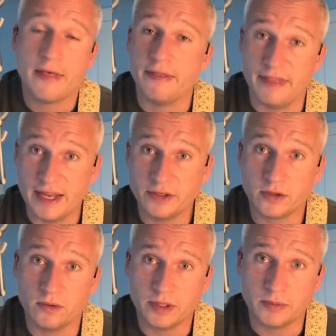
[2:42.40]
Then you're
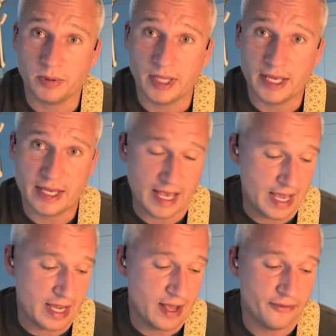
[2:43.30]
going to play
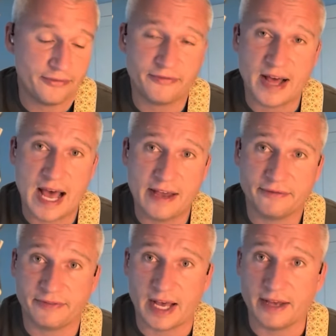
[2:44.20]
a
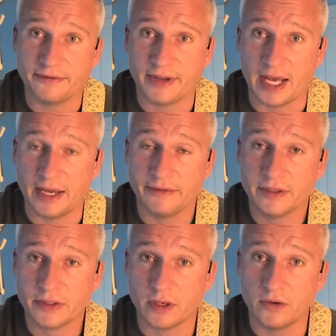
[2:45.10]
5-5-5.
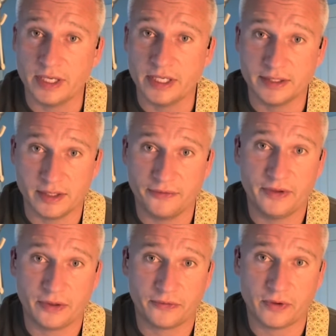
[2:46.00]
So it is the
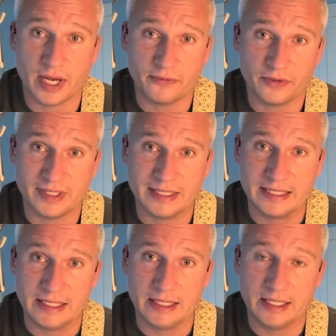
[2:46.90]
5th fret for the D,
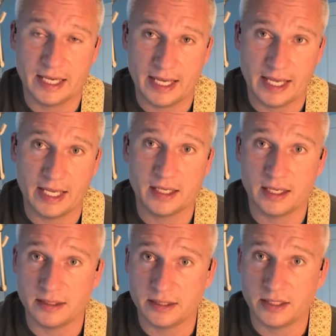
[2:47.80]
A,
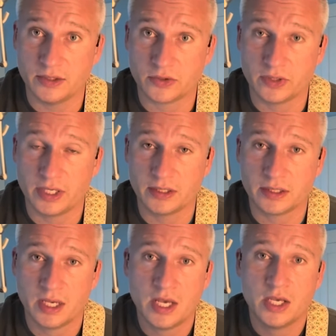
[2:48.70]
and D strings.